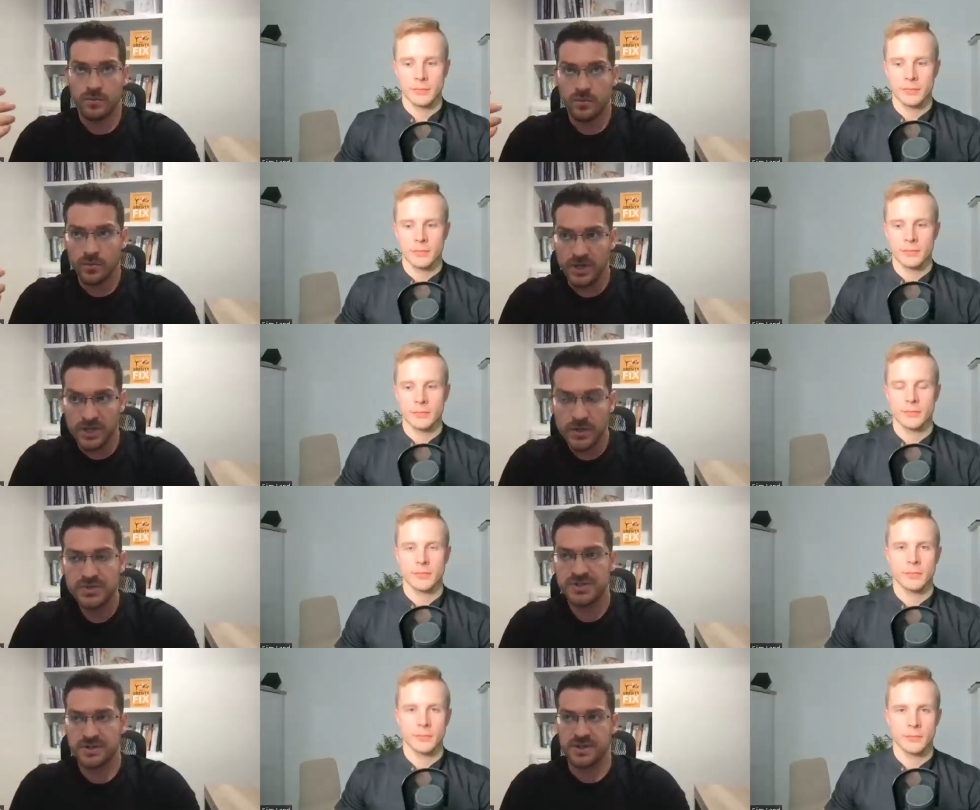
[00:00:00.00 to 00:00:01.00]
Speaker 1: we
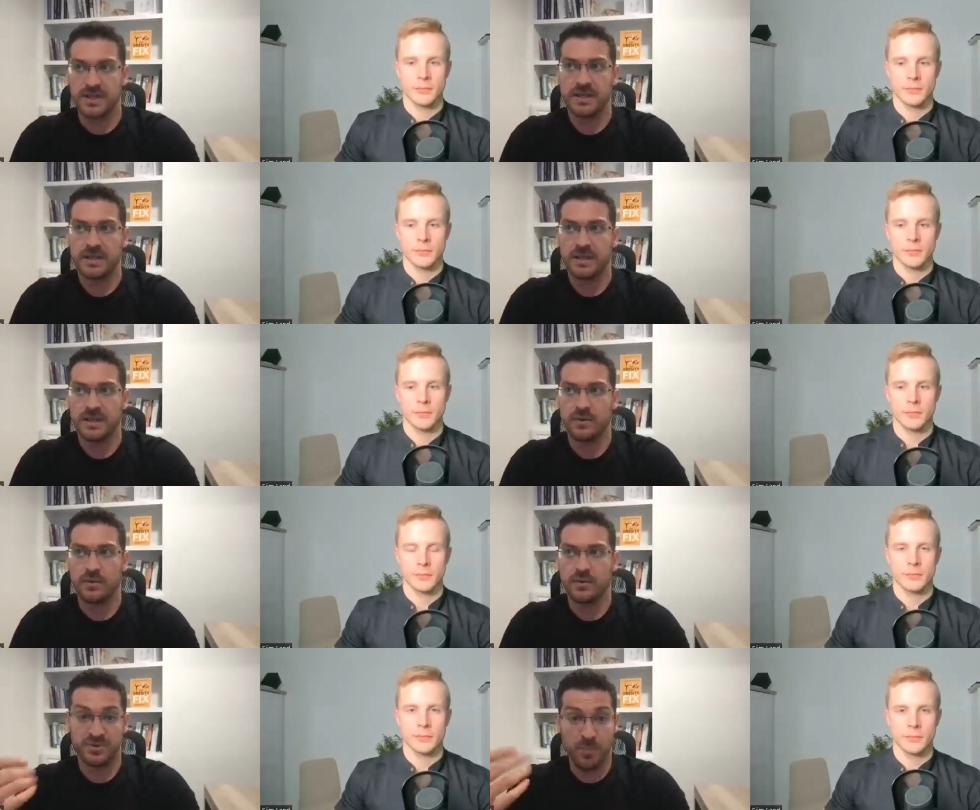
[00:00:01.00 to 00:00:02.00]
used to think
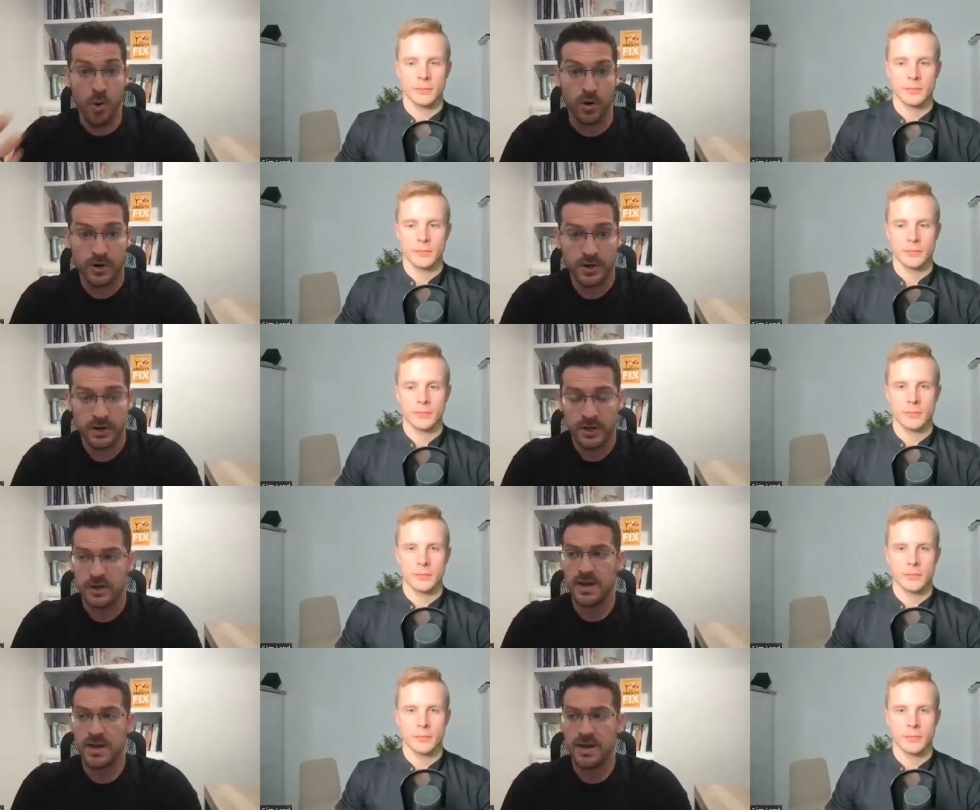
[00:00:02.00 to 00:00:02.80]
was pork.